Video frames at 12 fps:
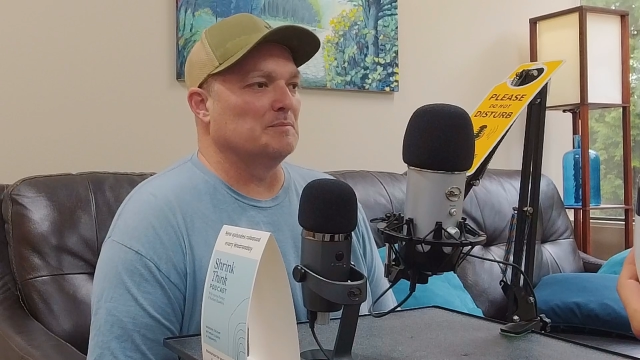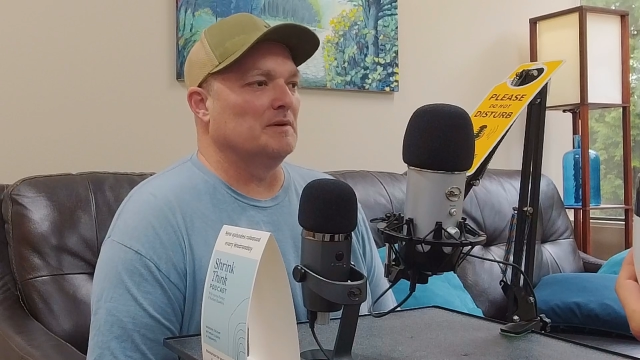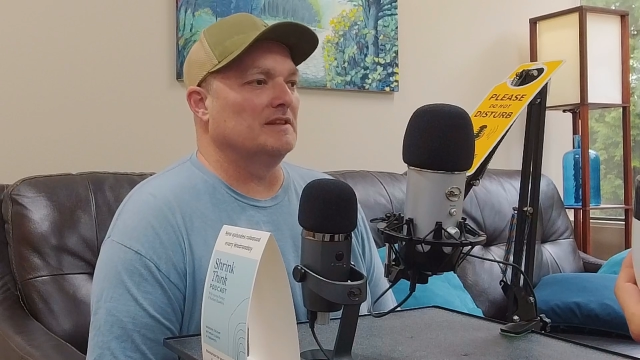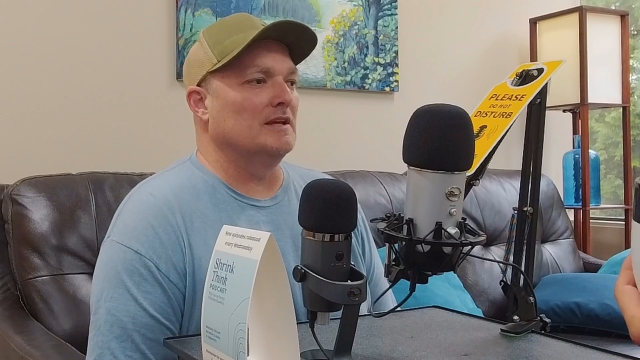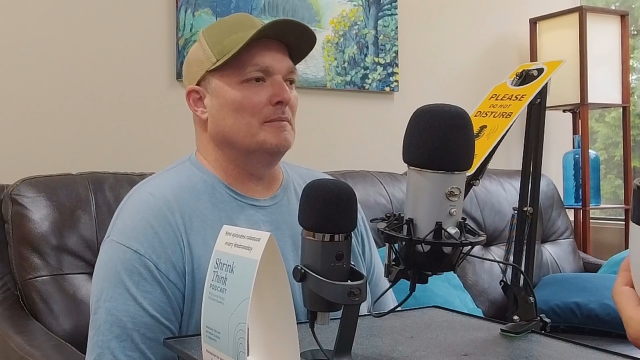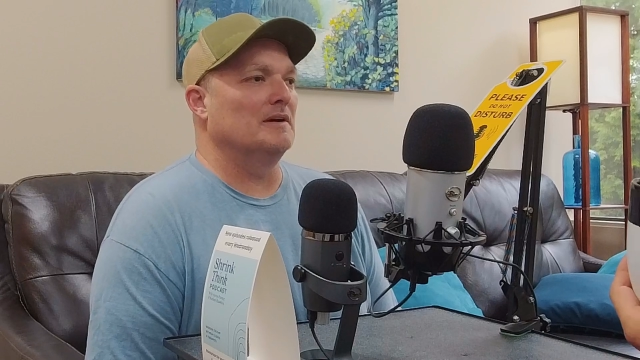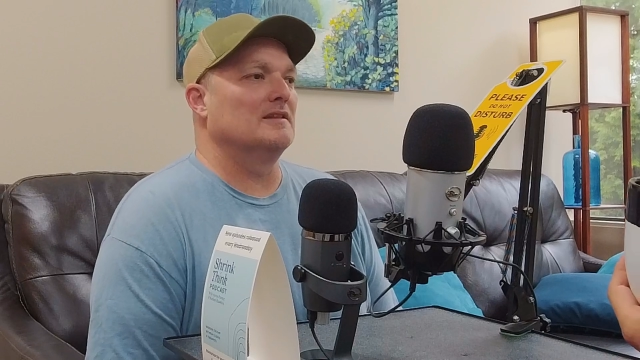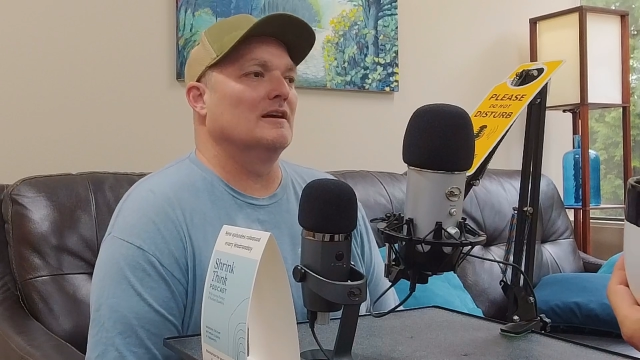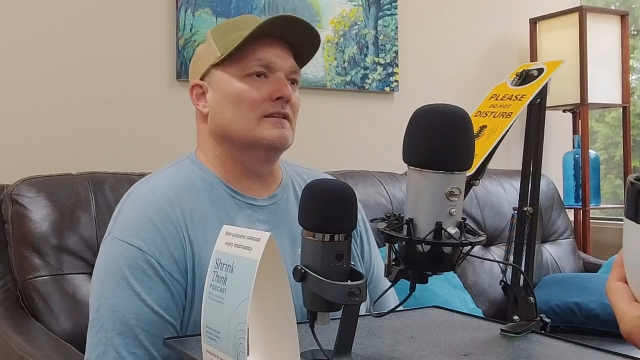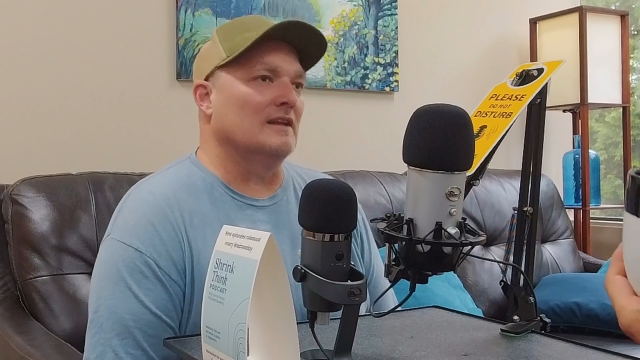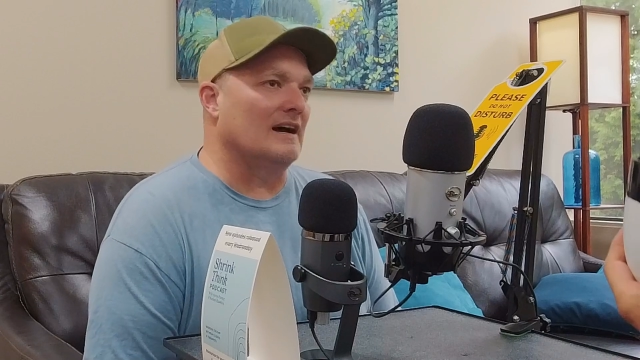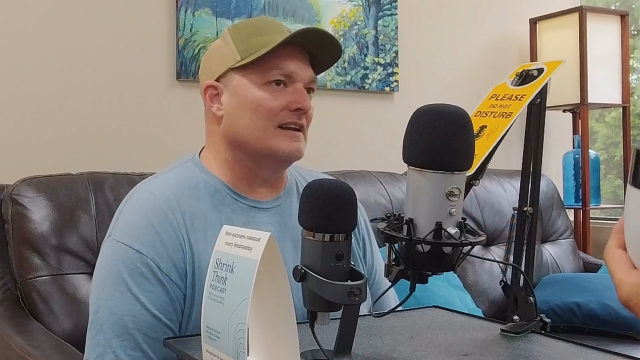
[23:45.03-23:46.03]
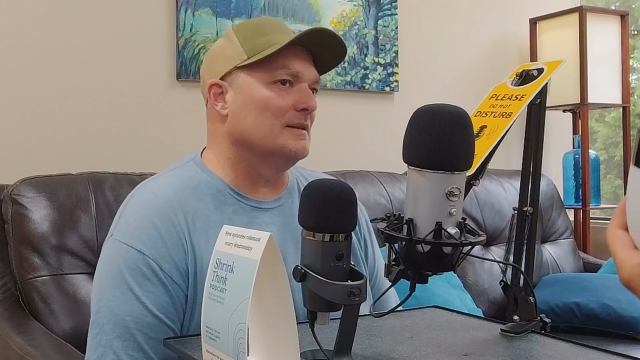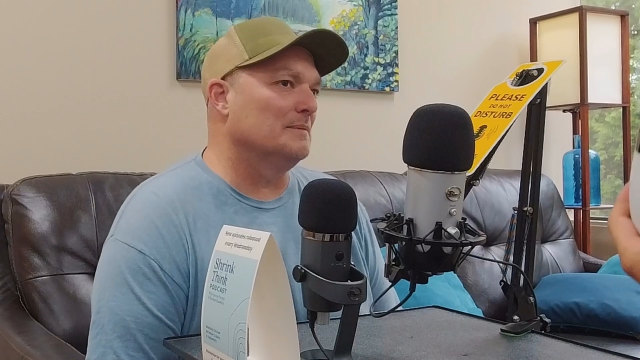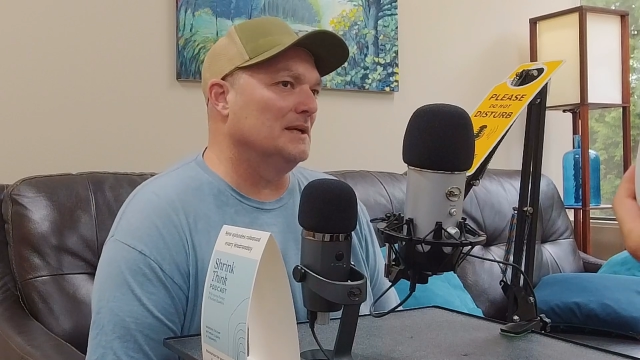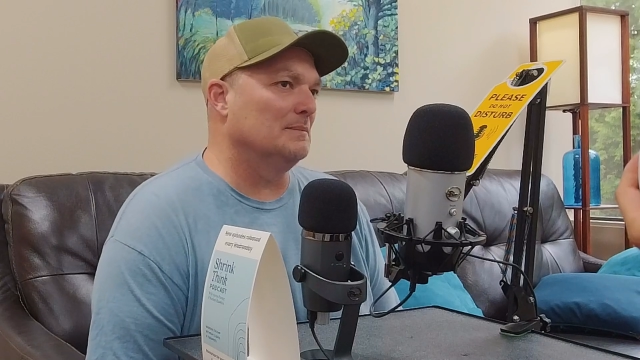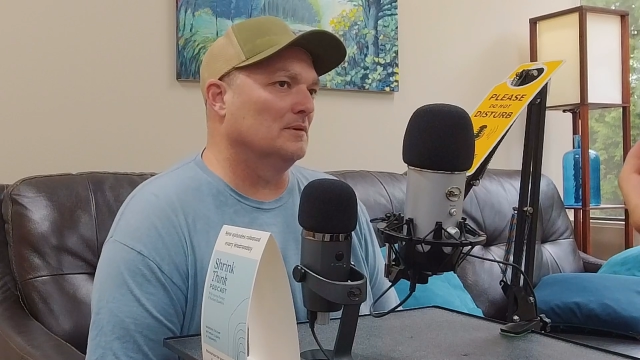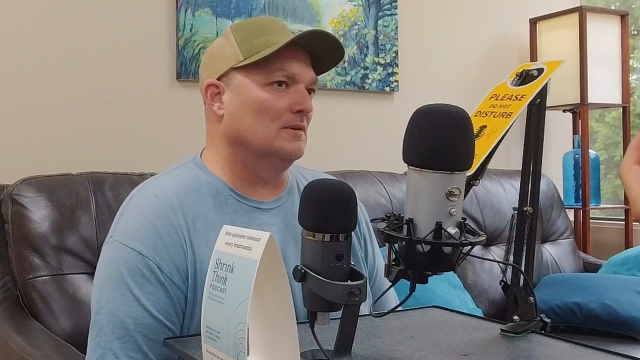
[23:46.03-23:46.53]
but a lot of the
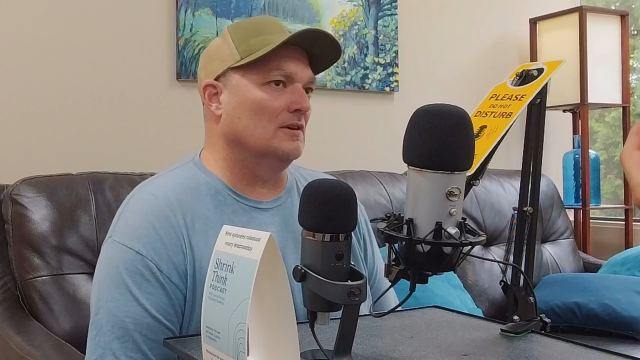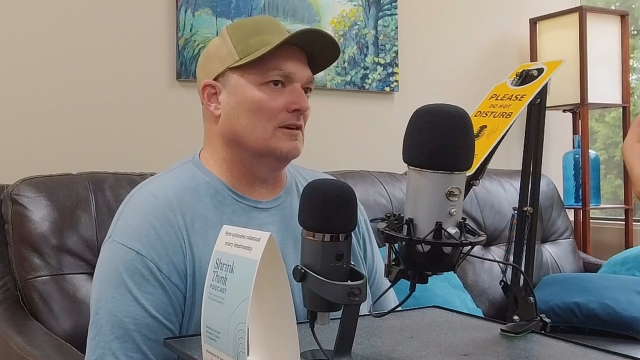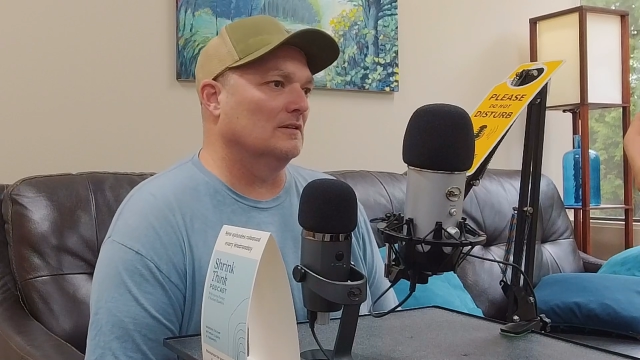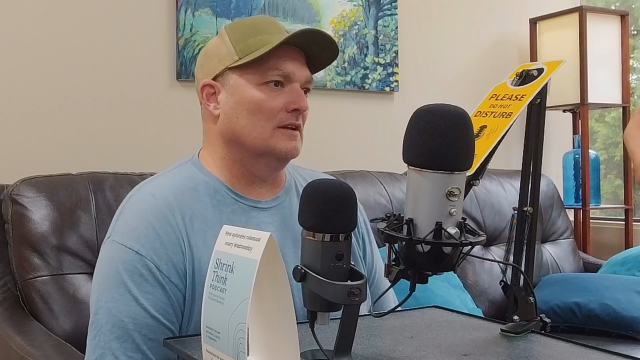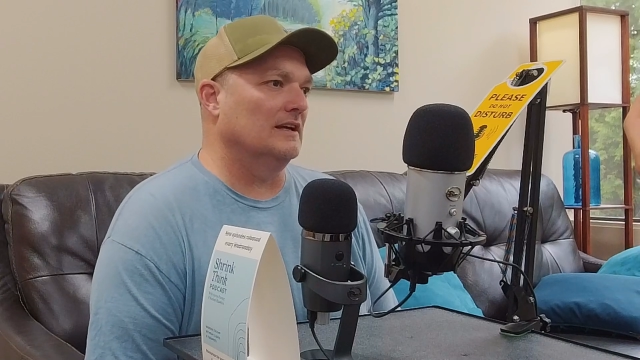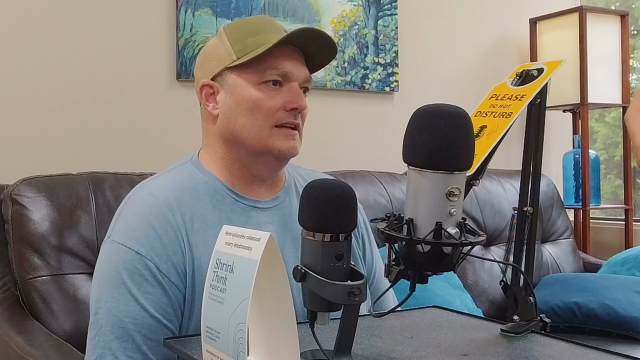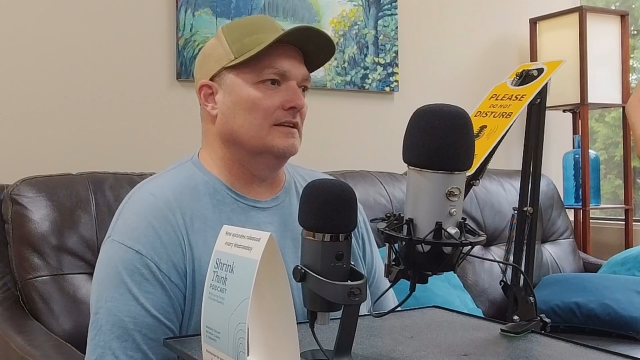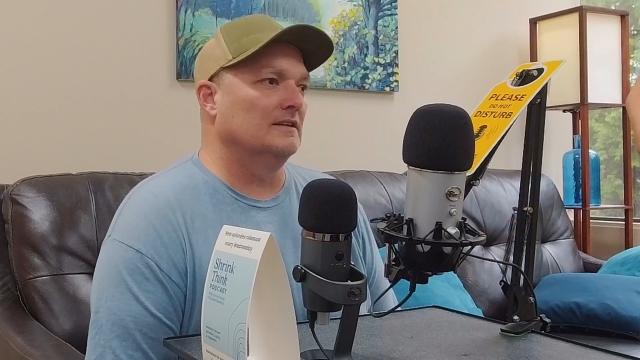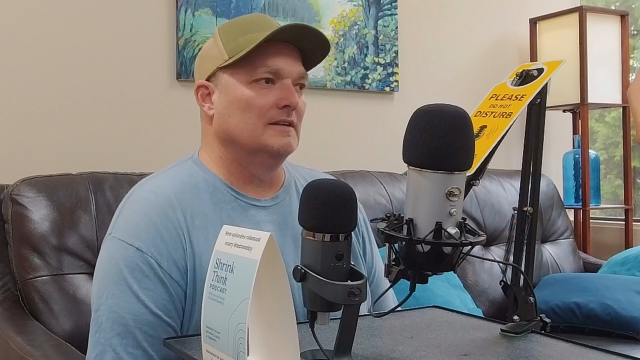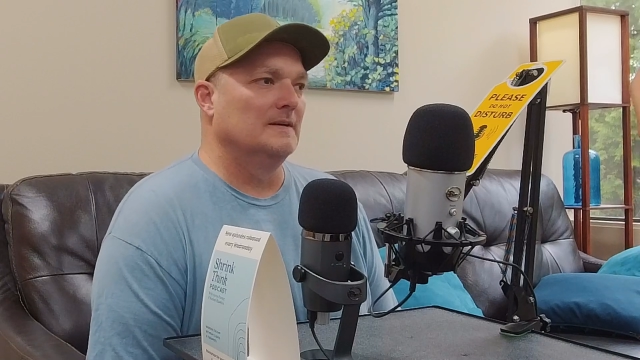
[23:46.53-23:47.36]
people are like